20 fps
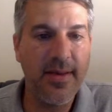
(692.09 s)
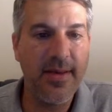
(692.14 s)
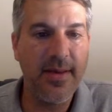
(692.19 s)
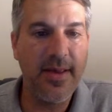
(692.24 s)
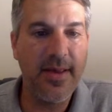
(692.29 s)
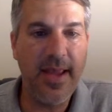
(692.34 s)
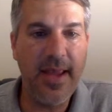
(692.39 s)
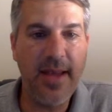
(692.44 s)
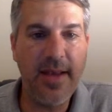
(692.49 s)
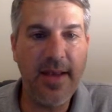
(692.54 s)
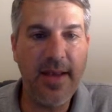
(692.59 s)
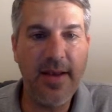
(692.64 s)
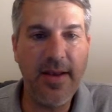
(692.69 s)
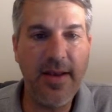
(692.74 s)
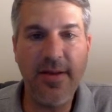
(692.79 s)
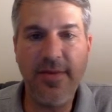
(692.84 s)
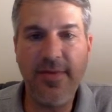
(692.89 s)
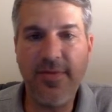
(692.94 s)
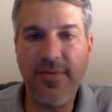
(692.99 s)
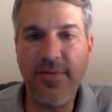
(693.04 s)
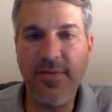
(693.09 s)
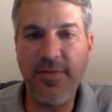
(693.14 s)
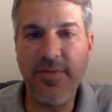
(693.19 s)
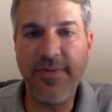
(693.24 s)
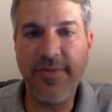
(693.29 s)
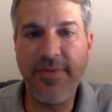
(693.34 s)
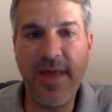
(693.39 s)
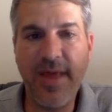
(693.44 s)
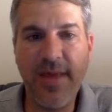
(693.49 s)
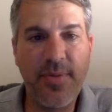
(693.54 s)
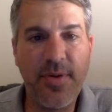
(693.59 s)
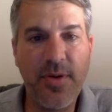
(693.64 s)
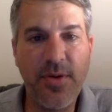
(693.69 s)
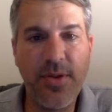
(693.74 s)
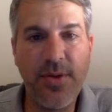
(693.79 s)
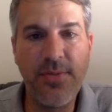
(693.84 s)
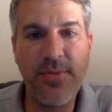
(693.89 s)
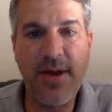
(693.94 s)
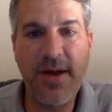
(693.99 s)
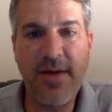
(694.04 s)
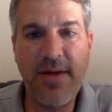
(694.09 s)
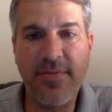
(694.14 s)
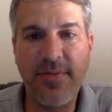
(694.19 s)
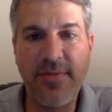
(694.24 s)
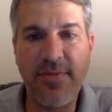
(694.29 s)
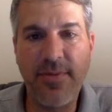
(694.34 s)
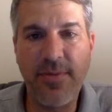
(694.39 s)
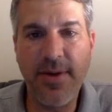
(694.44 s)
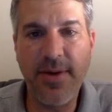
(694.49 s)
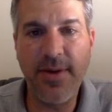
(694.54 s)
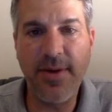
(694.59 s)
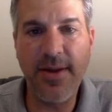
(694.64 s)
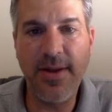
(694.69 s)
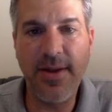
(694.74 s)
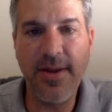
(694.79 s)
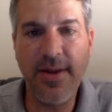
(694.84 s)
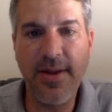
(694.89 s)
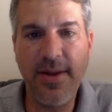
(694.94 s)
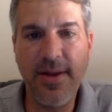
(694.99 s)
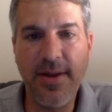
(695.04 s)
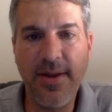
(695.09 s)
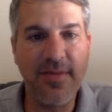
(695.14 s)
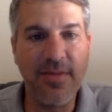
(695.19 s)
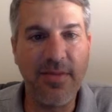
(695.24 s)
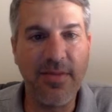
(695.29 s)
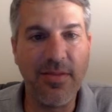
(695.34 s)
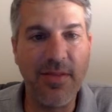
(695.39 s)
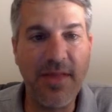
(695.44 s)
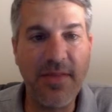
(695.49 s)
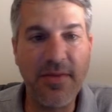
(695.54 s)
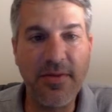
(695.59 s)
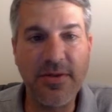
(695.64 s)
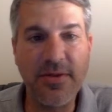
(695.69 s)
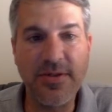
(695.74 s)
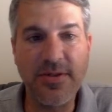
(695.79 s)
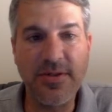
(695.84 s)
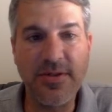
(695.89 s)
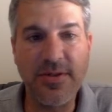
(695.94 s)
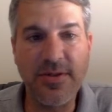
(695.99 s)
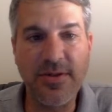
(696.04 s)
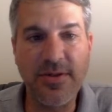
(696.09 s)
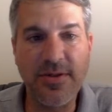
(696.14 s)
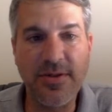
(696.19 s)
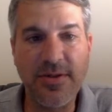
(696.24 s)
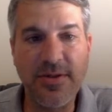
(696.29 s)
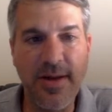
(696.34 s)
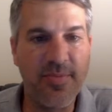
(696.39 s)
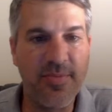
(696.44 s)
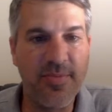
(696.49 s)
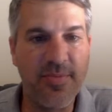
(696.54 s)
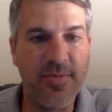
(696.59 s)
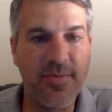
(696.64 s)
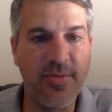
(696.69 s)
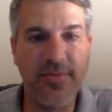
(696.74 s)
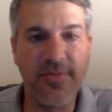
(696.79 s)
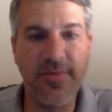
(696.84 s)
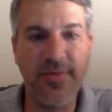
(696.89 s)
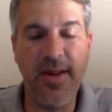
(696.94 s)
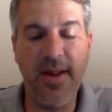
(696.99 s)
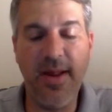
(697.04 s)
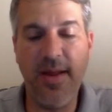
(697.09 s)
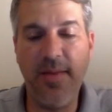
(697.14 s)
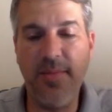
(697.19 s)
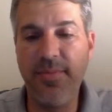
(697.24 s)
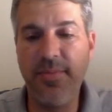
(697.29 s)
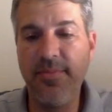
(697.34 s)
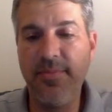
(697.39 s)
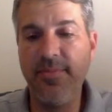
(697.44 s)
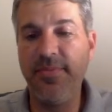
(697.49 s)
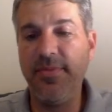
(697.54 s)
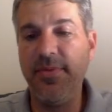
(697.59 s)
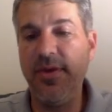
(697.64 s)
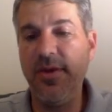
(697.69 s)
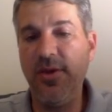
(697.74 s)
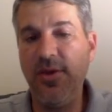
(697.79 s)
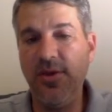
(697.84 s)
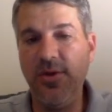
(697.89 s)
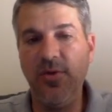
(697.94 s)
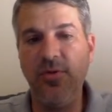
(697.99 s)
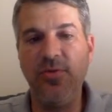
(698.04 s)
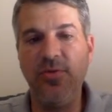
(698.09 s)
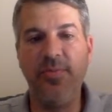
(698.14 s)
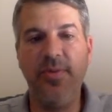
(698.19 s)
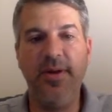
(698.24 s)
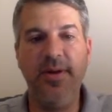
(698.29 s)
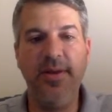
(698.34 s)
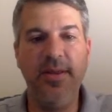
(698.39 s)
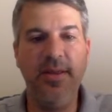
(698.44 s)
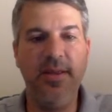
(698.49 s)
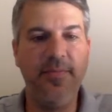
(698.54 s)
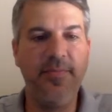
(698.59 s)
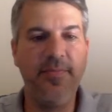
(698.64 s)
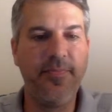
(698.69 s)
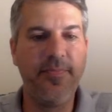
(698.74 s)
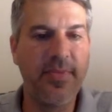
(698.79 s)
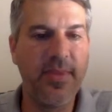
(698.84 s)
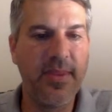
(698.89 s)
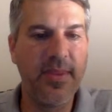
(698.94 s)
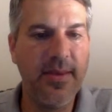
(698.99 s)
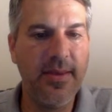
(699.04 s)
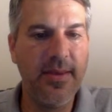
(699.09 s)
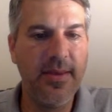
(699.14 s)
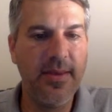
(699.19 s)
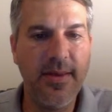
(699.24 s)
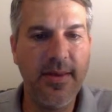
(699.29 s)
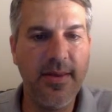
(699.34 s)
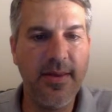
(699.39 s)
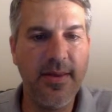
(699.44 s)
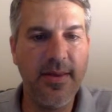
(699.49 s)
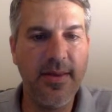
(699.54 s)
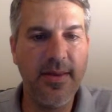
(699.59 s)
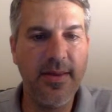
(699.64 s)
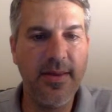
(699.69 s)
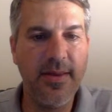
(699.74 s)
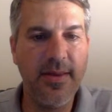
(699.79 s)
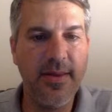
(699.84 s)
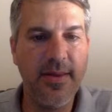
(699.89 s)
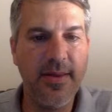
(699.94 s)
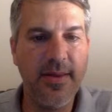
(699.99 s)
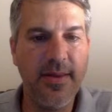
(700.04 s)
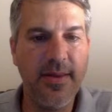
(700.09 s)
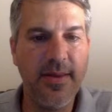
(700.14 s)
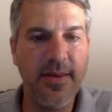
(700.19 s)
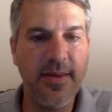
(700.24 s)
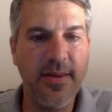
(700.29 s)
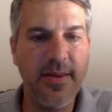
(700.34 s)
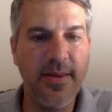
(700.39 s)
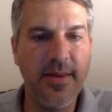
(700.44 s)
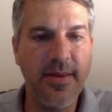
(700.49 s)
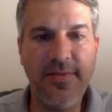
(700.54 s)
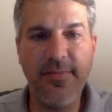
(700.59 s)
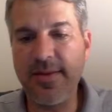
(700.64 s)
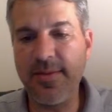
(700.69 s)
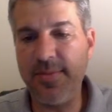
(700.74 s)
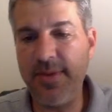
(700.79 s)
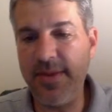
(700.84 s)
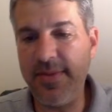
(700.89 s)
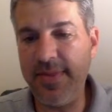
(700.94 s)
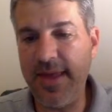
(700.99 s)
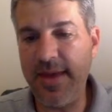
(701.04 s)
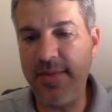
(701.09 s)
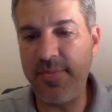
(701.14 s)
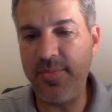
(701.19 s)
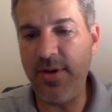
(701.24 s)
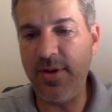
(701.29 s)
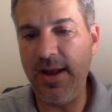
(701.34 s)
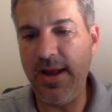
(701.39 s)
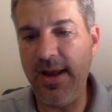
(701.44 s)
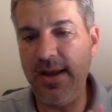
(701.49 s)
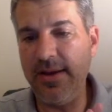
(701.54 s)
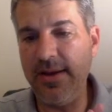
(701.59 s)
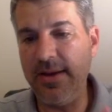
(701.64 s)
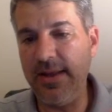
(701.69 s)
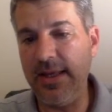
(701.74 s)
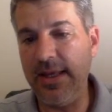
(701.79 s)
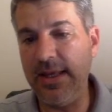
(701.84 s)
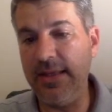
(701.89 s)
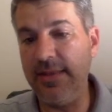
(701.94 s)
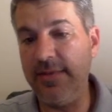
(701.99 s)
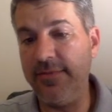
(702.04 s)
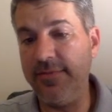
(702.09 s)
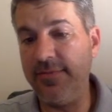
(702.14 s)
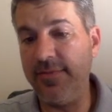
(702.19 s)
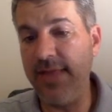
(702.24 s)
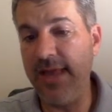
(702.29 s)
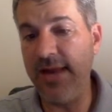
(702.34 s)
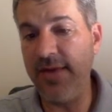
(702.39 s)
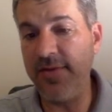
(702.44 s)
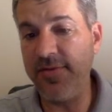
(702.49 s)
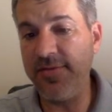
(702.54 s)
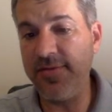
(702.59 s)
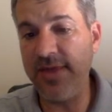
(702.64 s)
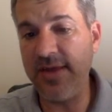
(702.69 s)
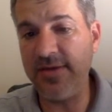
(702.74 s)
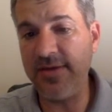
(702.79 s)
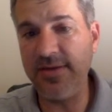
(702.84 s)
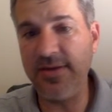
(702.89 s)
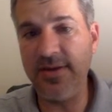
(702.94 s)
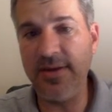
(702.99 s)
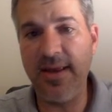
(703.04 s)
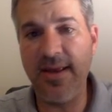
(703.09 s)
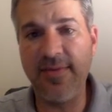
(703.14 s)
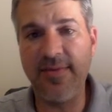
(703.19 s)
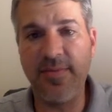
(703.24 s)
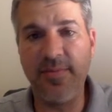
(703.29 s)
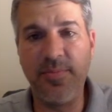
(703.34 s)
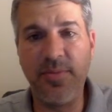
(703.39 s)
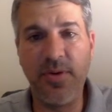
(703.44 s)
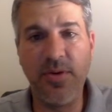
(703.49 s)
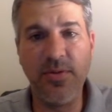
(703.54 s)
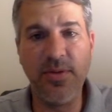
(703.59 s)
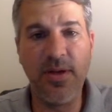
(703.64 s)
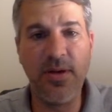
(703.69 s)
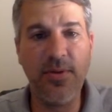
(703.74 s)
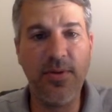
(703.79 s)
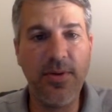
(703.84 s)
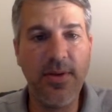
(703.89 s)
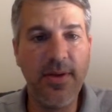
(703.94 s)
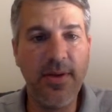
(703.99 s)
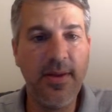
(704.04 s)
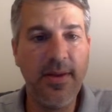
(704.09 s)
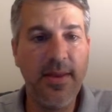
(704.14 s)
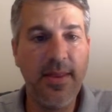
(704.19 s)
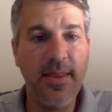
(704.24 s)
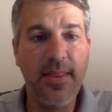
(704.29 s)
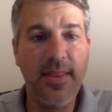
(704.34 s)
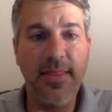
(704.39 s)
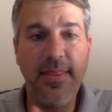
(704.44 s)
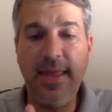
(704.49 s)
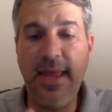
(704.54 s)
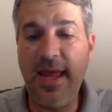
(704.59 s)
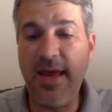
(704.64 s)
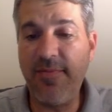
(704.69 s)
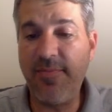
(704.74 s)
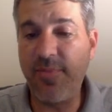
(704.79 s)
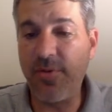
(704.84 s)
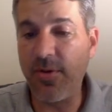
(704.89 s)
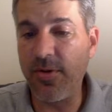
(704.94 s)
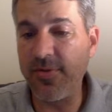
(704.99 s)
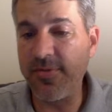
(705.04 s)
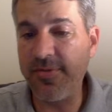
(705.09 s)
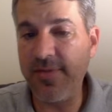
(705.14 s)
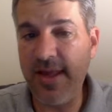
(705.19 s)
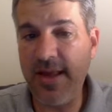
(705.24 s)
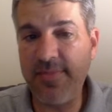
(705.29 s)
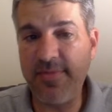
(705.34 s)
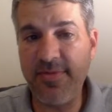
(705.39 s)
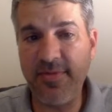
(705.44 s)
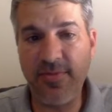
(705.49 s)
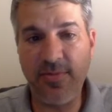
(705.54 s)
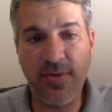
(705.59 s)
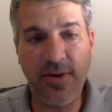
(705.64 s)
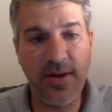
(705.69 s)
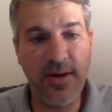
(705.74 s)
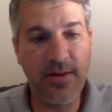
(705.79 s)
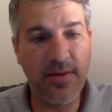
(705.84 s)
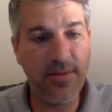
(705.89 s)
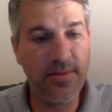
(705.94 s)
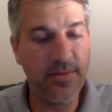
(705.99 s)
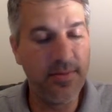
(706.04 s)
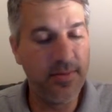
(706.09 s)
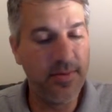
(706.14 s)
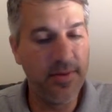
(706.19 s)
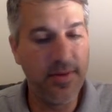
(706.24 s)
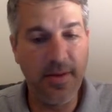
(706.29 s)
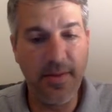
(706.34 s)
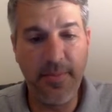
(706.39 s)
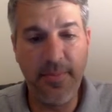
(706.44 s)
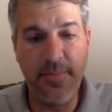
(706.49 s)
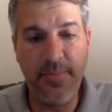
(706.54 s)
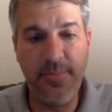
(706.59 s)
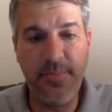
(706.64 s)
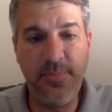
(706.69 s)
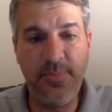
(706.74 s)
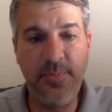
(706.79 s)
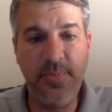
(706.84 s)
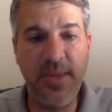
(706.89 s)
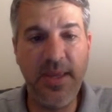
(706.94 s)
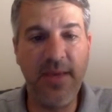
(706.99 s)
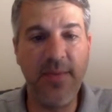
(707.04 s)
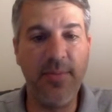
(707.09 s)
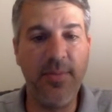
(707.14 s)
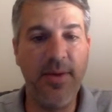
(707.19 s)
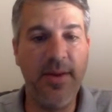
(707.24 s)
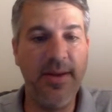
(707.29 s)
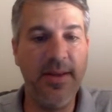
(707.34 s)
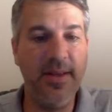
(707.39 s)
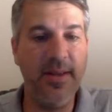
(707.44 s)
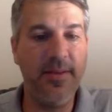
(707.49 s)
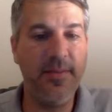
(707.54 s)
And here you see we've got Polo Ralph Lauren. It's a leather shirt and it's a Pearl Snap. Huge money. Dixxon, we talked about that brand in the flannel section as a bolo. They have Pearl Snaps as well. Big money.